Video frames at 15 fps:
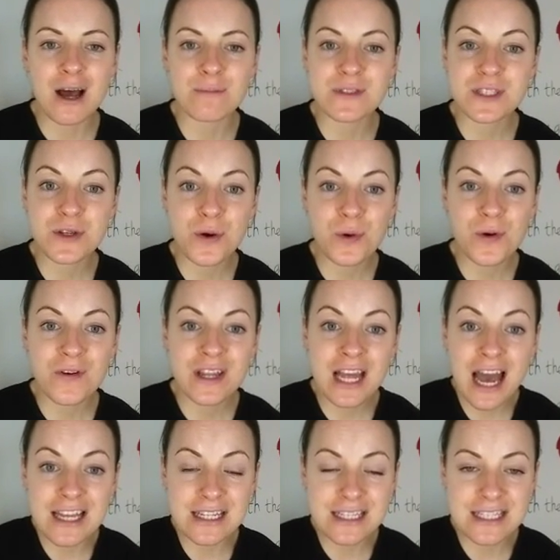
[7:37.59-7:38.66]
So
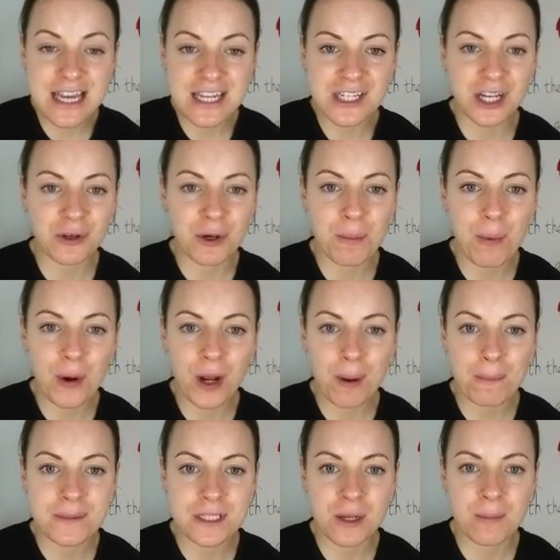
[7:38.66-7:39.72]
as I said, I'm going to put
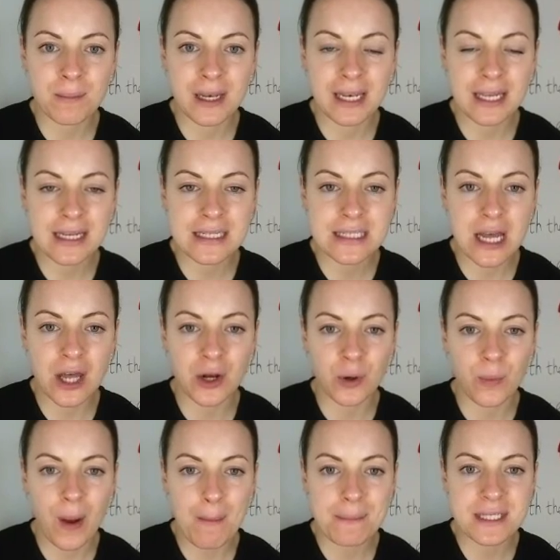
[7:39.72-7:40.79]
up some links on
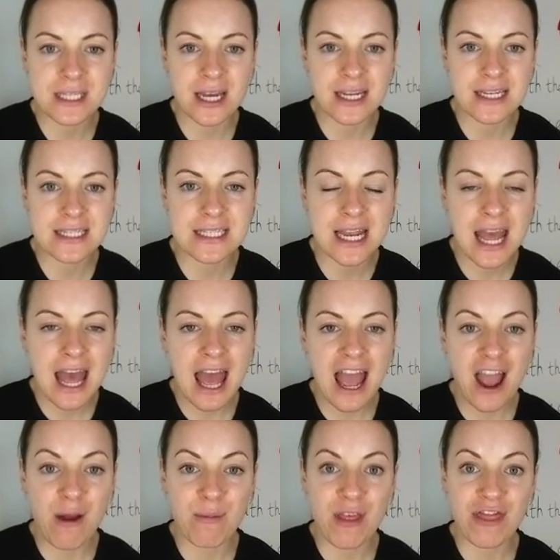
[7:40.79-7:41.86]
our website.
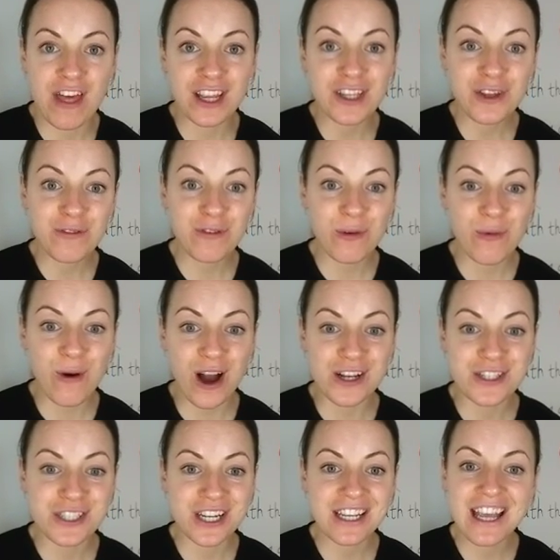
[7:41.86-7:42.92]
Thank you for
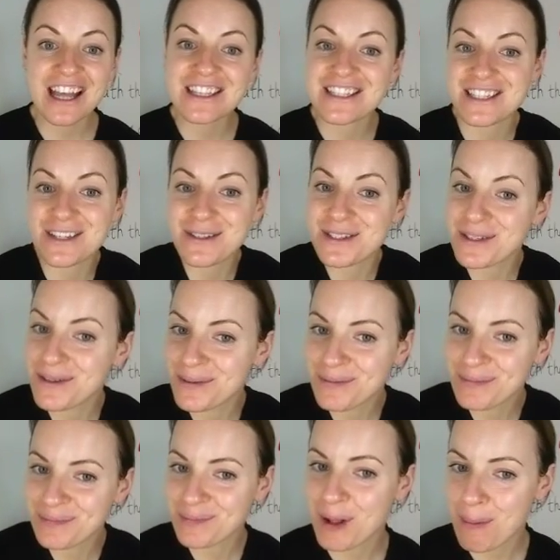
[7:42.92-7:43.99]
watching, and see you soon.
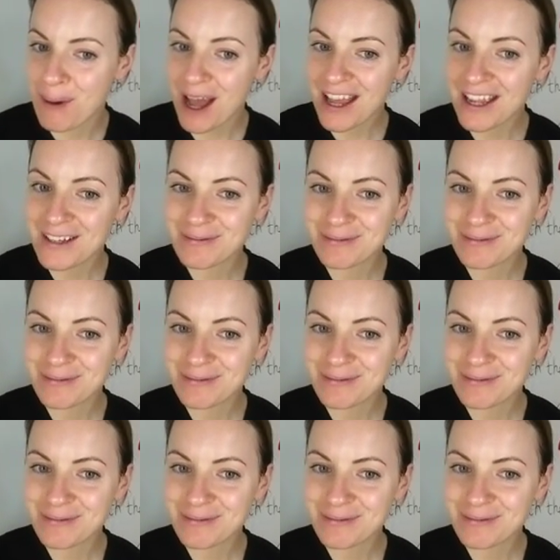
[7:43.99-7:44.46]
Bye.